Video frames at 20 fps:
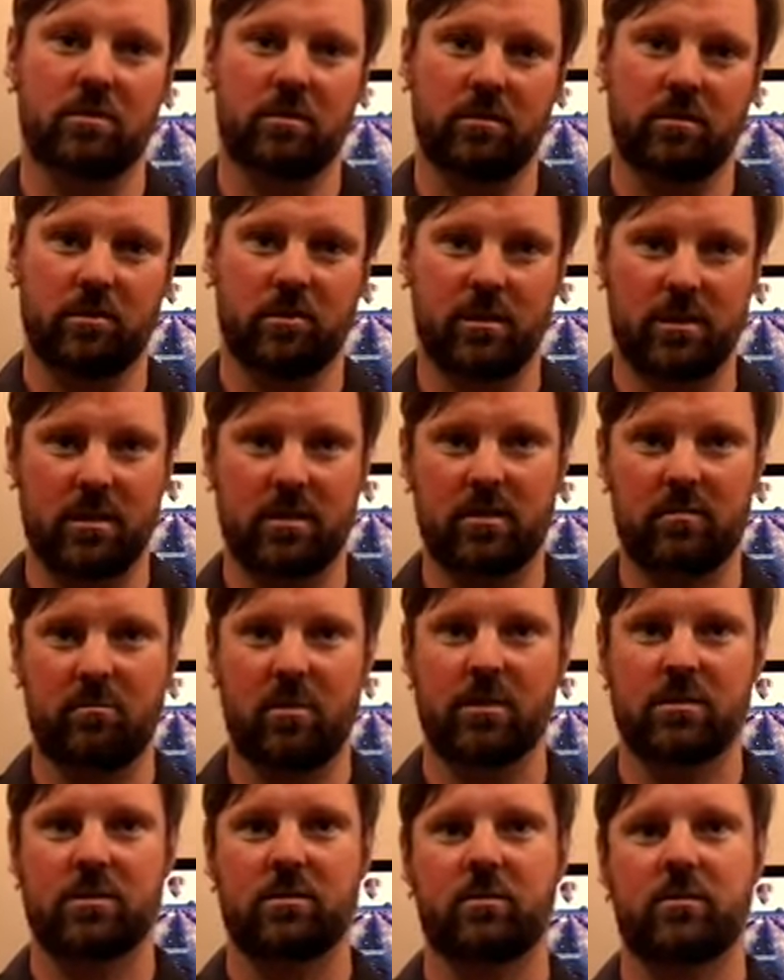underneath the
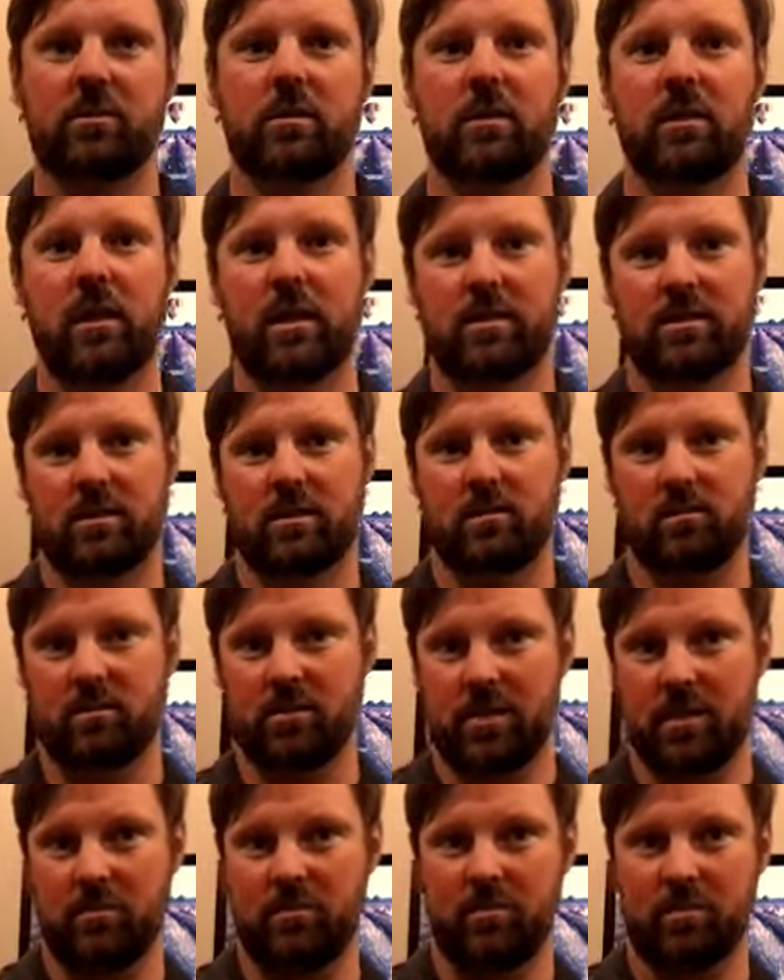muscle, then it has to go
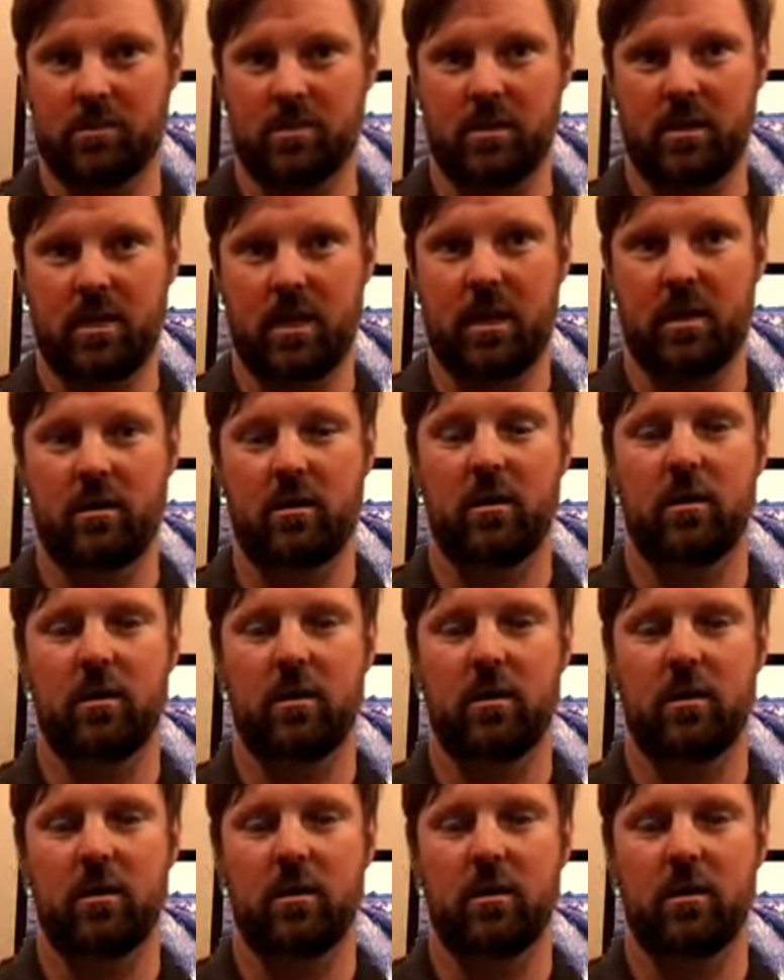deeper to that.